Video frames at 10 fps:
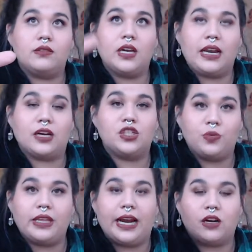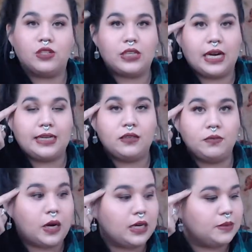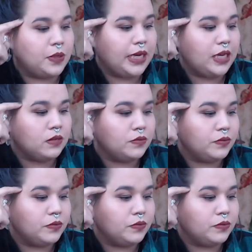connection with an air sign, possibly.